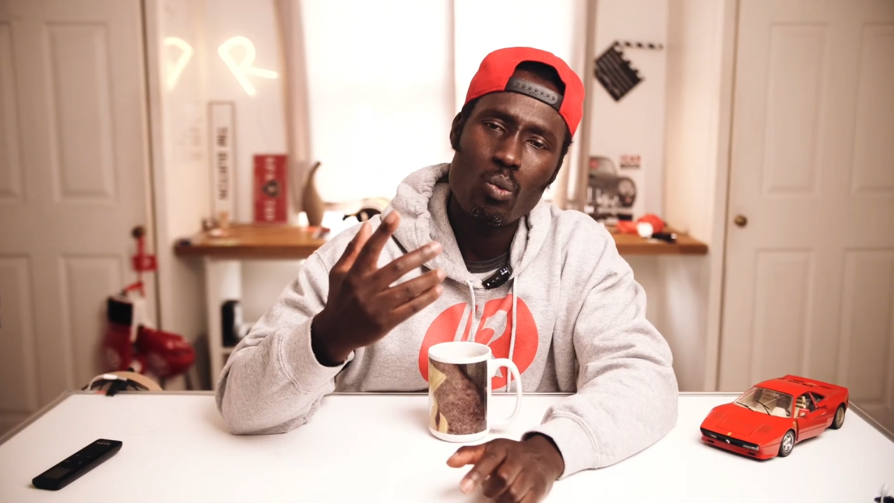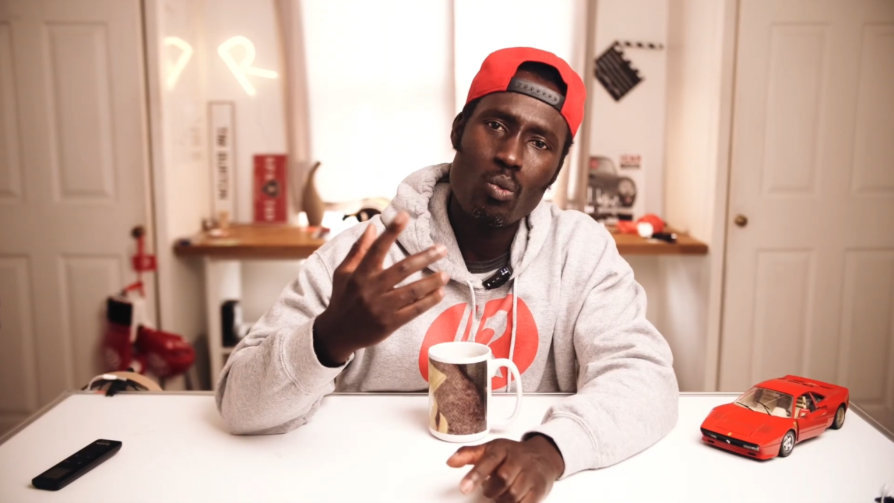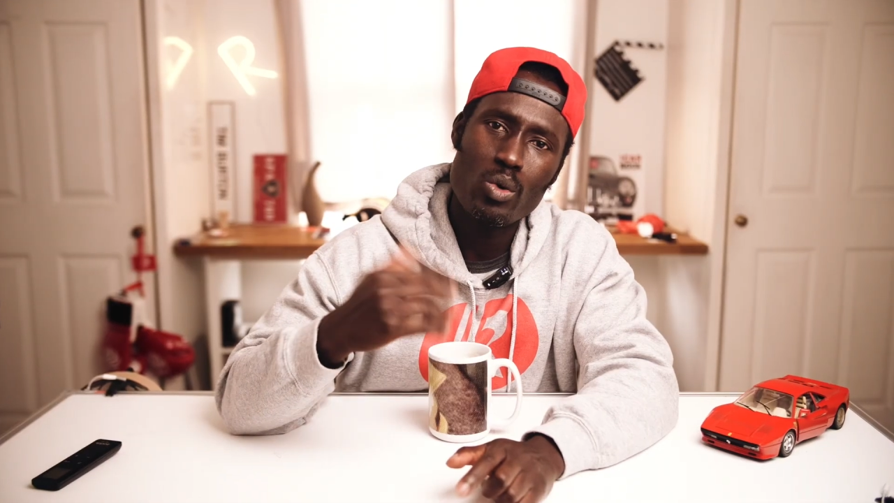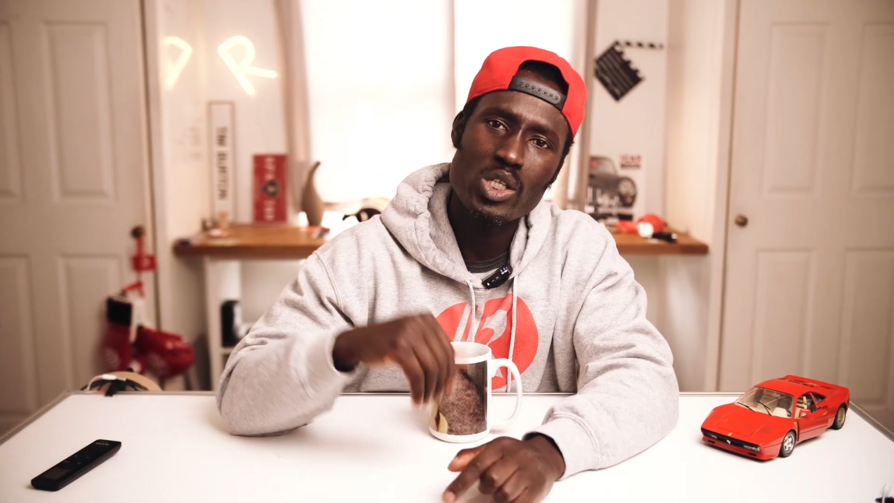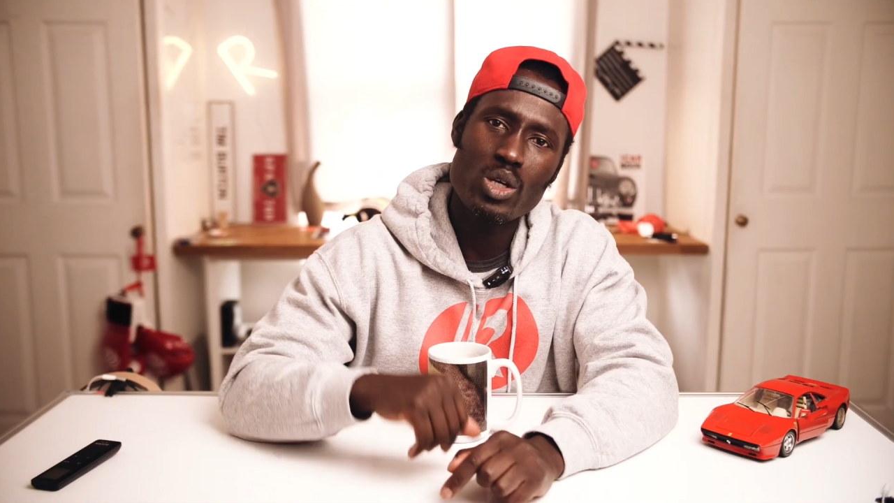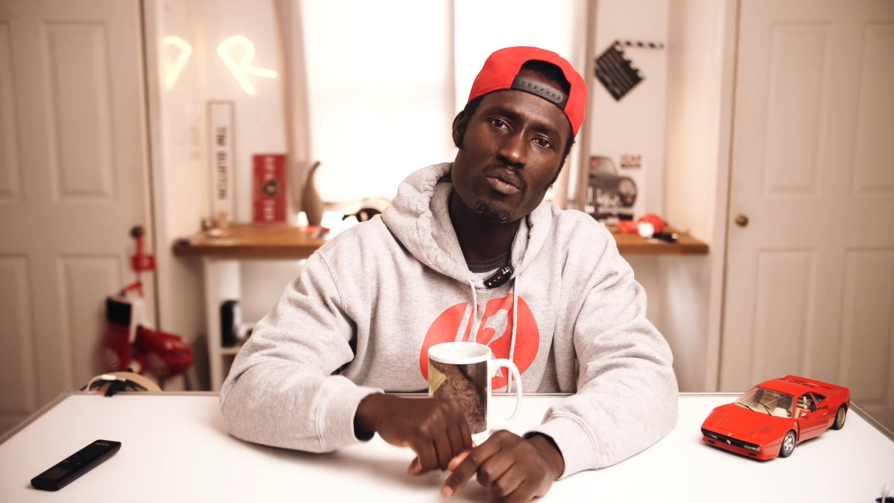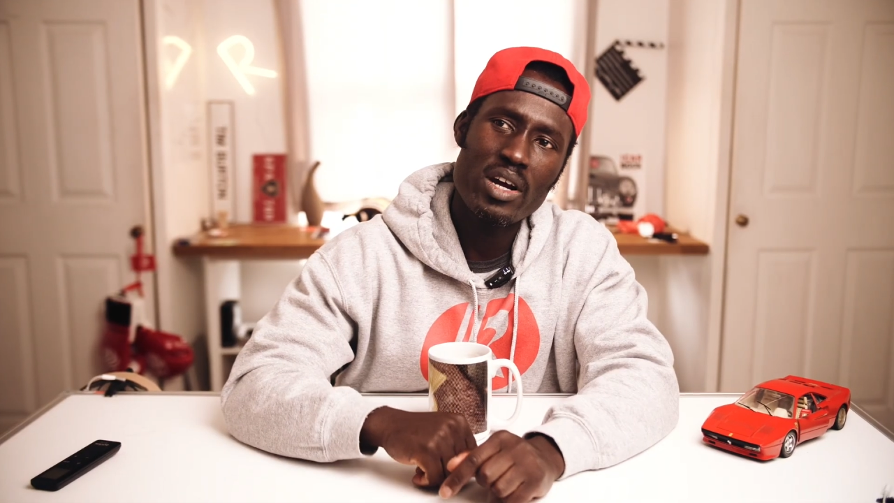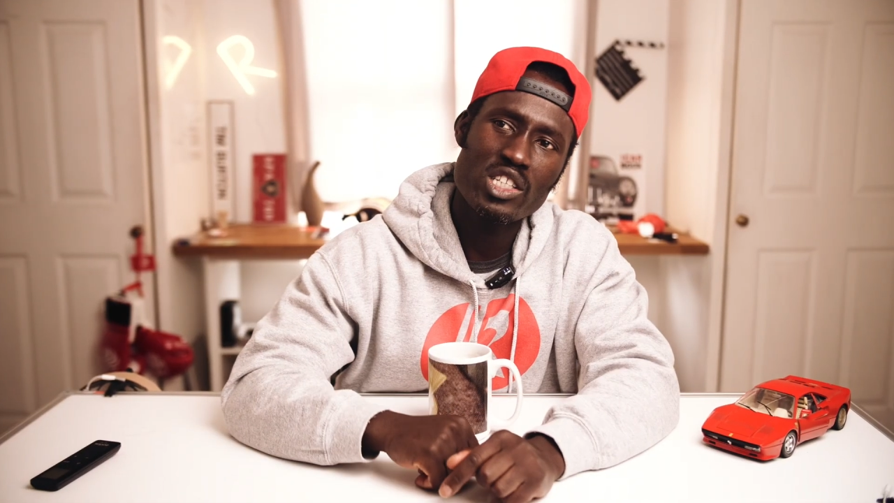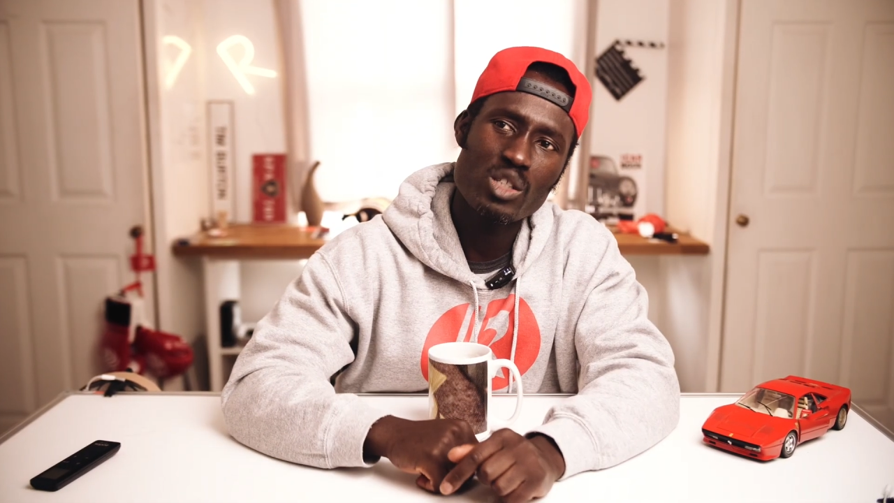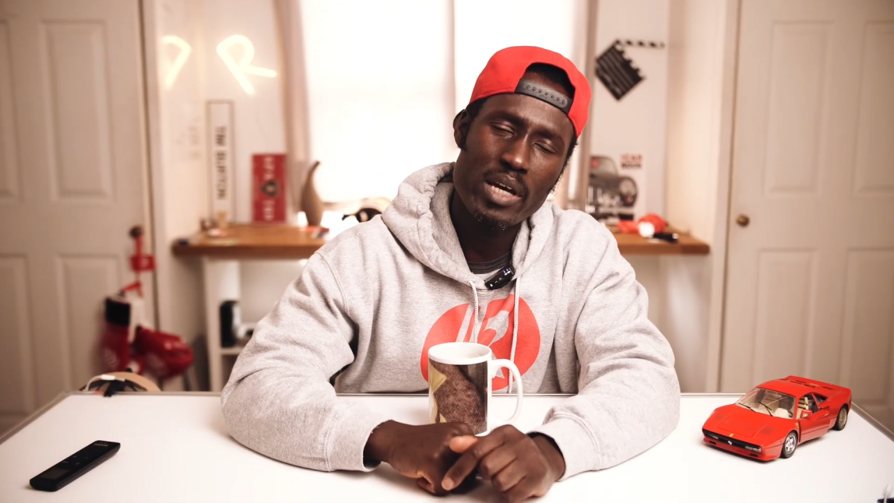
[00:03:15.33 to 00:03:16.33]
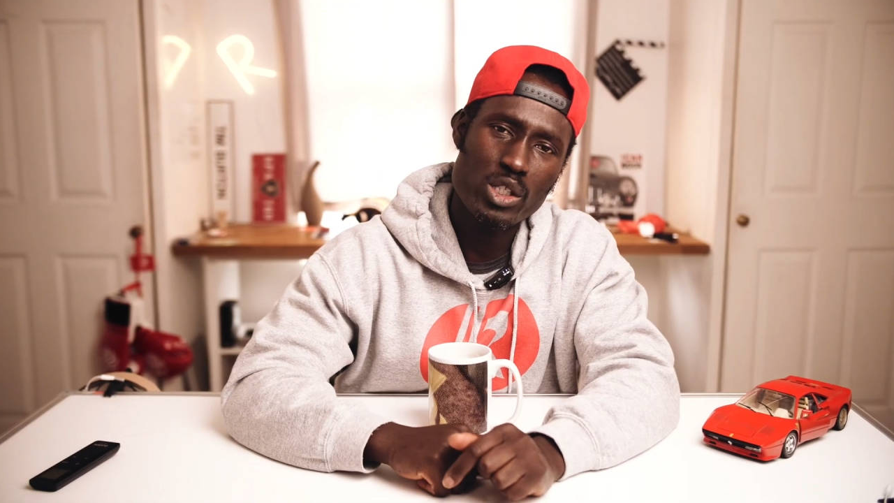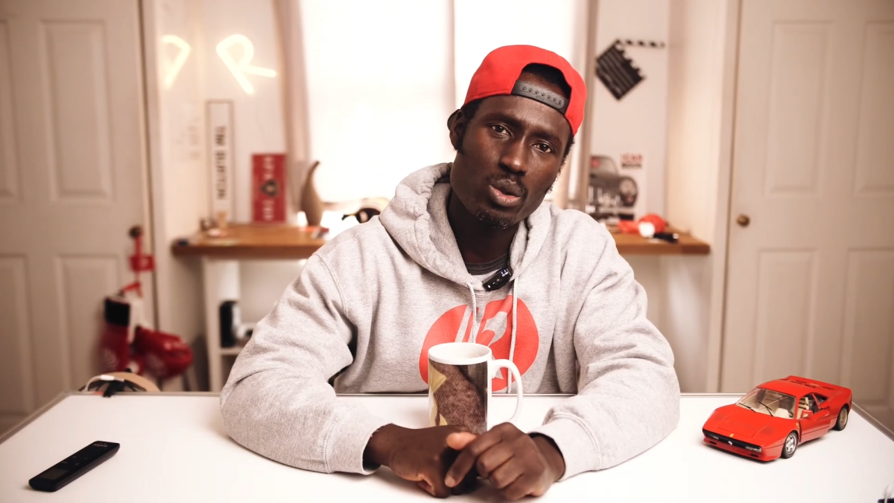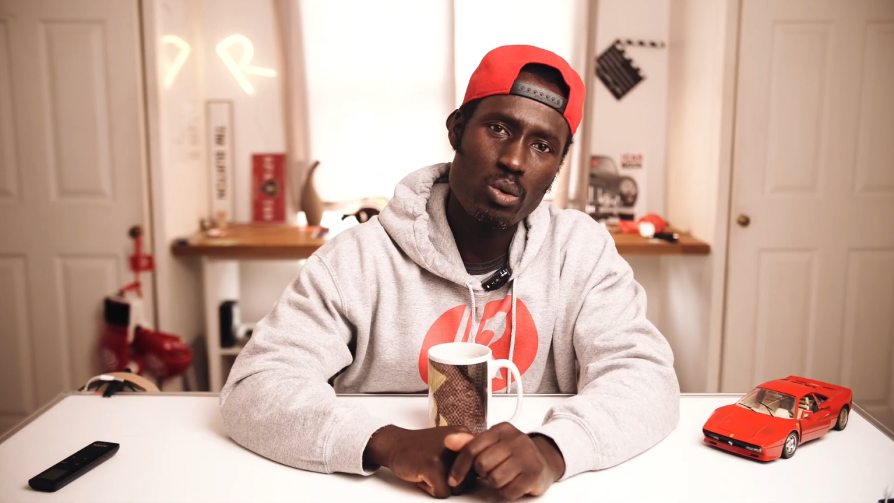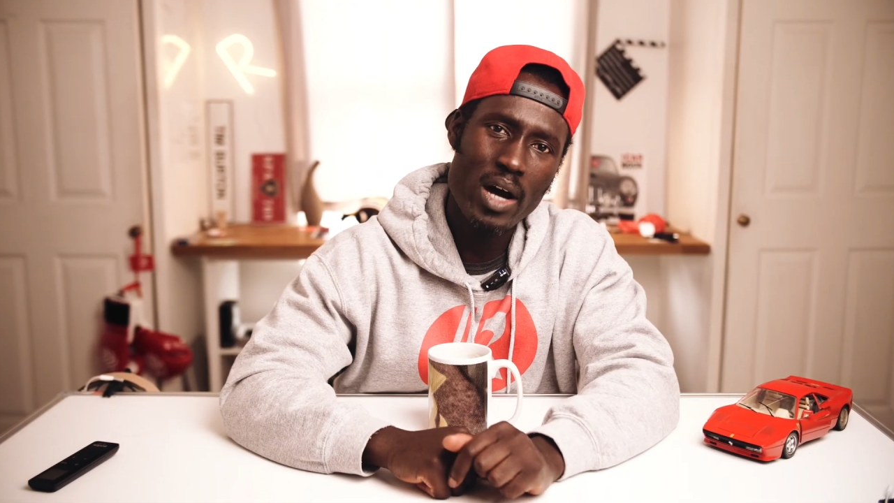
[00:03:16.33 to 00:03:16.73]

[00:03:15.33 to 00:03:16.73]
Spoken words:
which is not very special